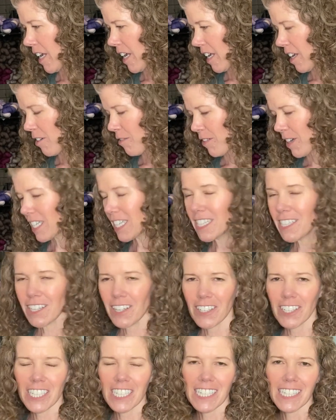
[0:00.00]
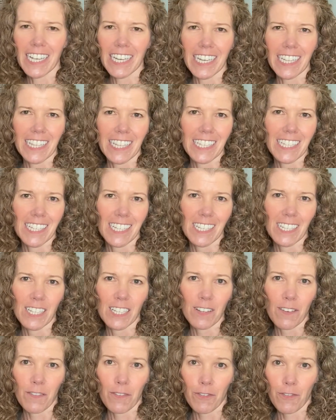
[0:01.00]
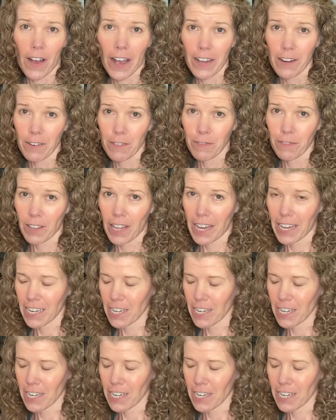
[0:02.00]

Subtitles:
If I didn't already say it, this is Firefly